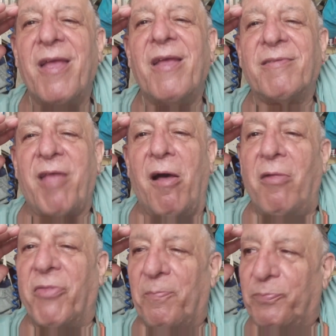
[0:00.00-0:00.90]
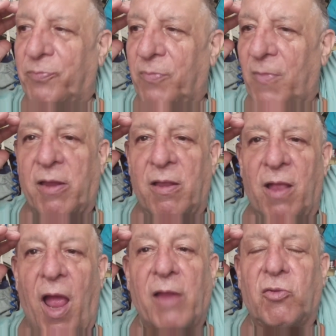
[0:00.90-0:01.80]
Tell them, I
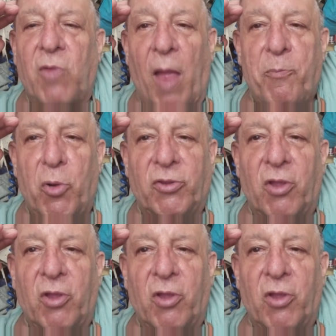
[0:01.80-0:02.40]
put